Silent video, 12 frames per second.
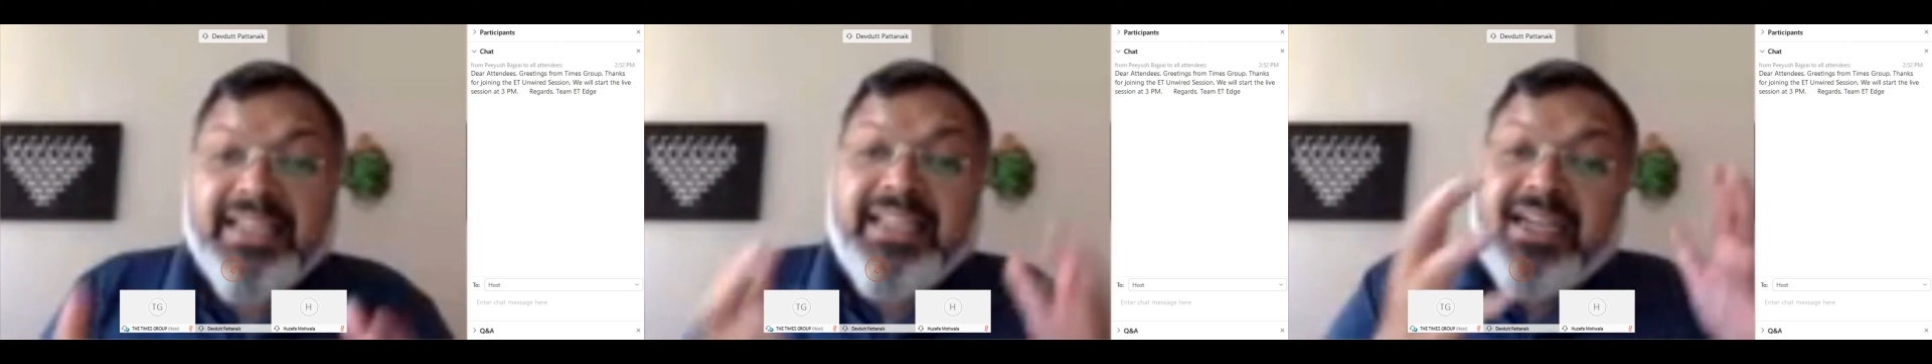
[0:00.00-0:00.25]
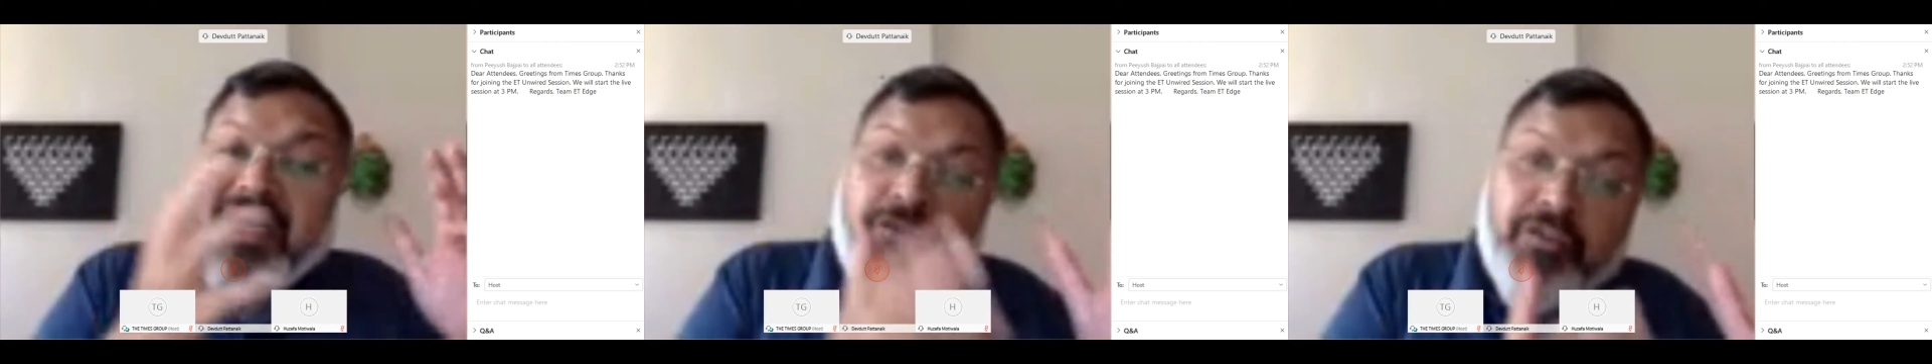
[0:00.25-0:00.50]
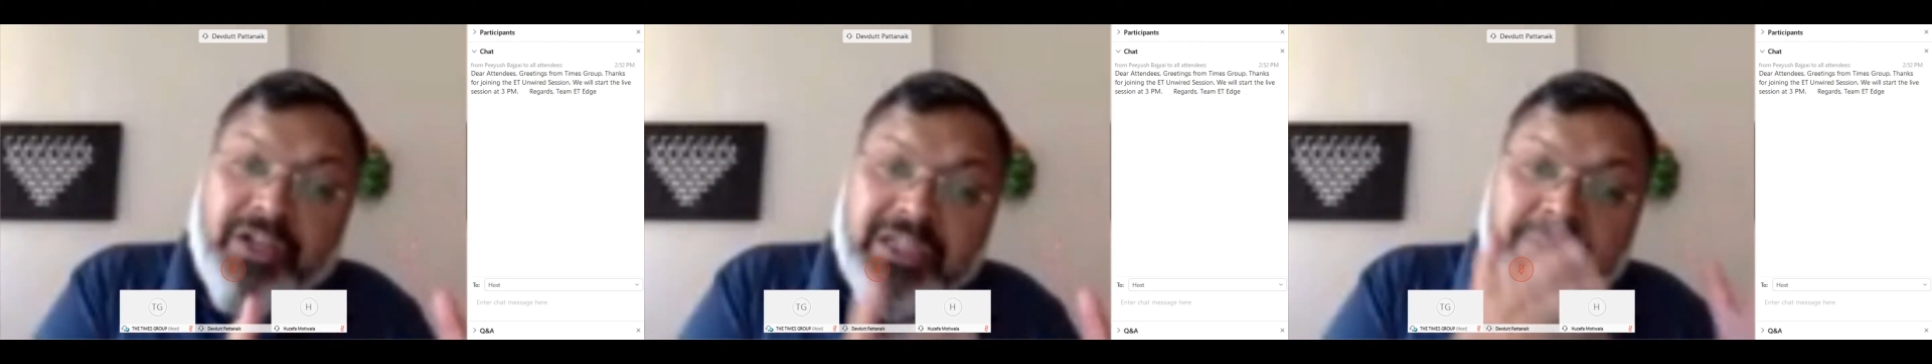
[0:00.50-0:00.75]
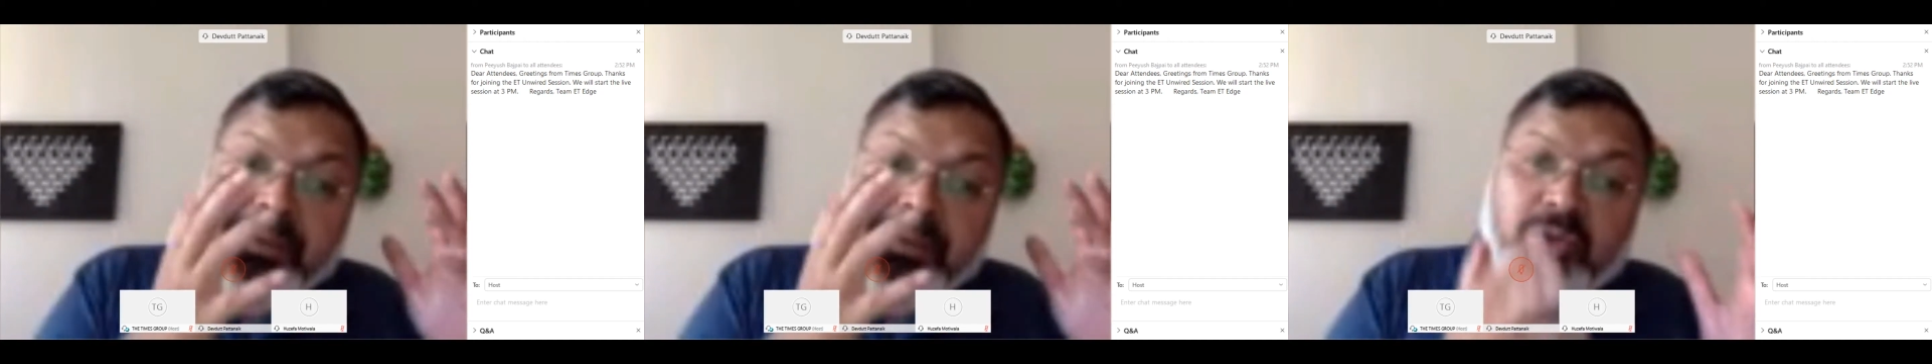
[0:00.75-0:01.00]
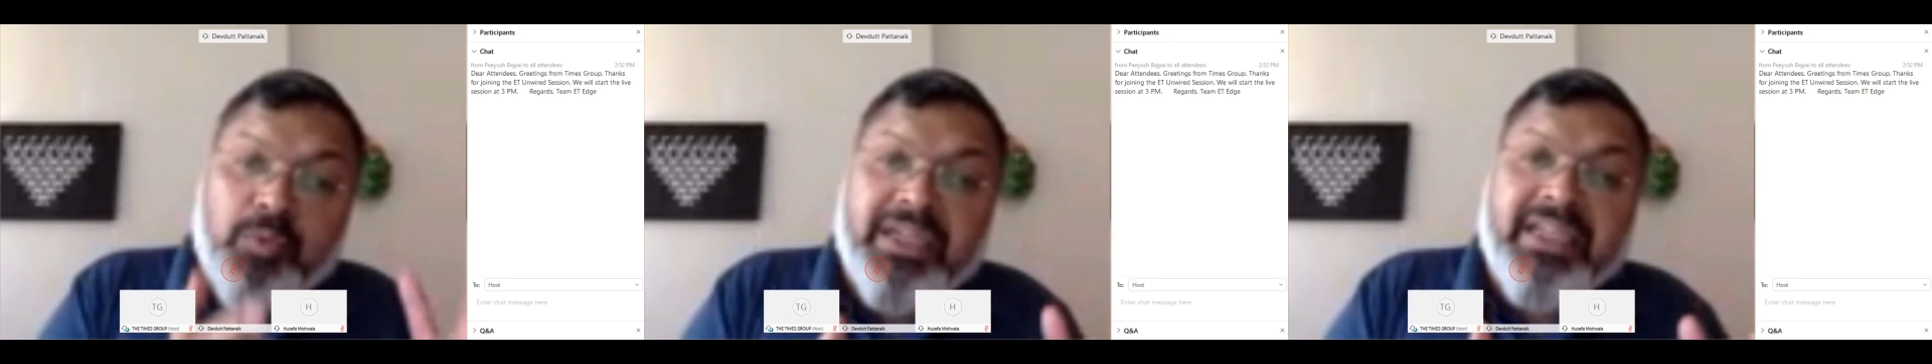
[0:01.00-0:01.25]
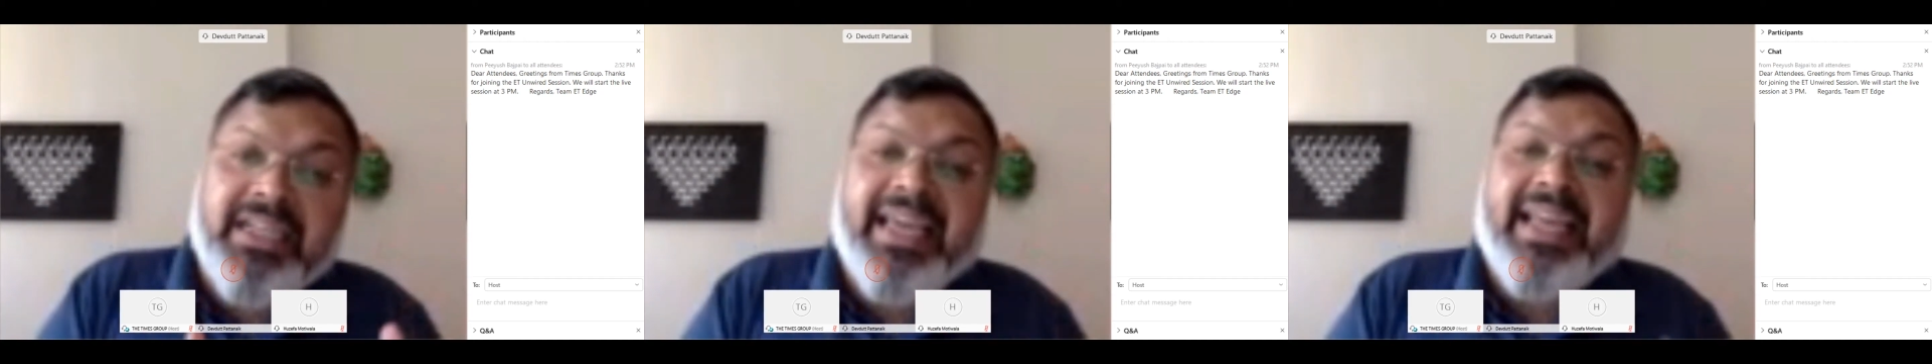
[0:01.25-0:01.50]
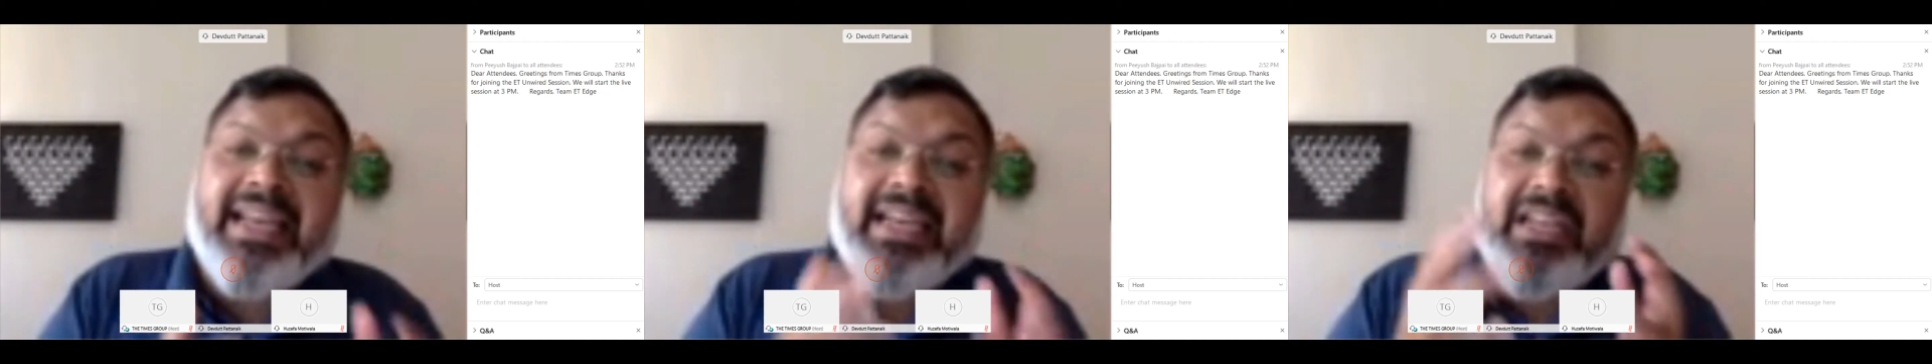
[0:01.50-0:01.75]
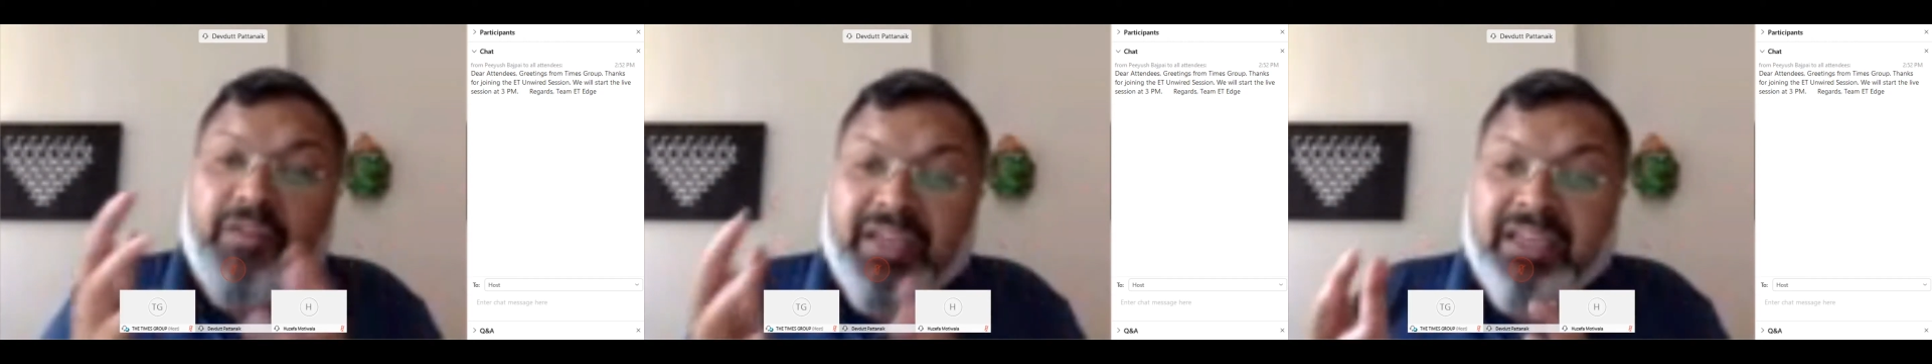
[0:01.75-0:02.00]
The difference between a
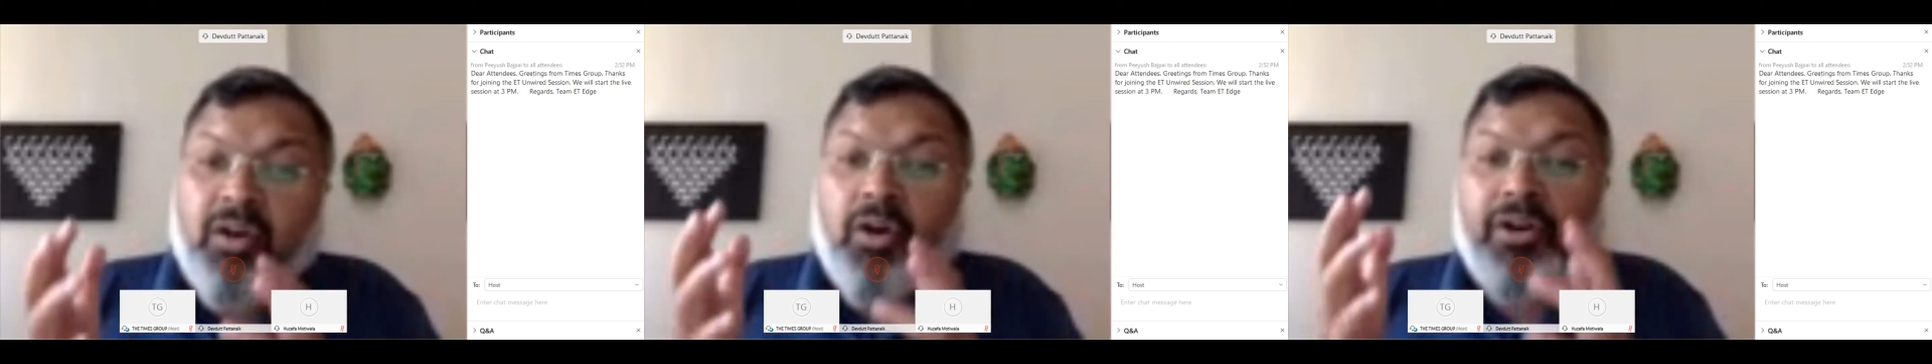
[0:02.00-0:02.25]
living